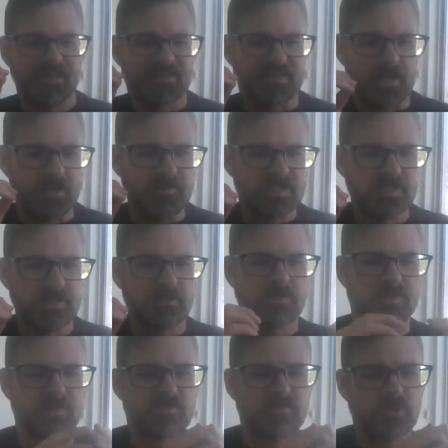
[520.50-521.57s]
Time
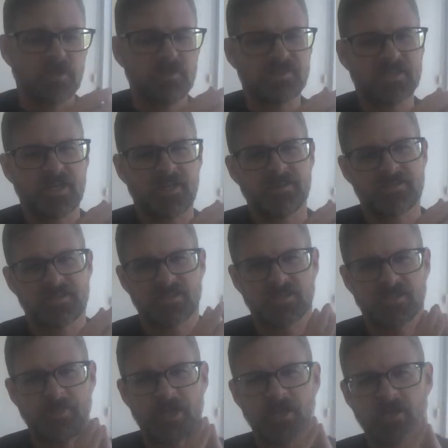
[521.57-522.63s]
sequence is really understand the
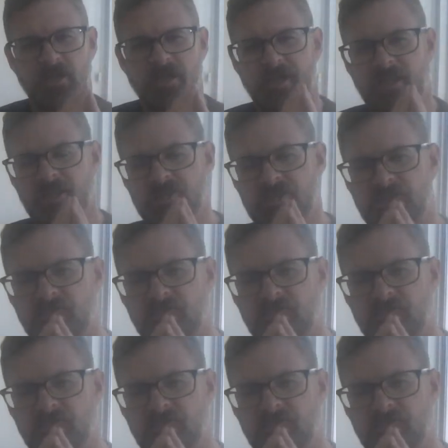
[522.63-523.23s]
systematic line conditions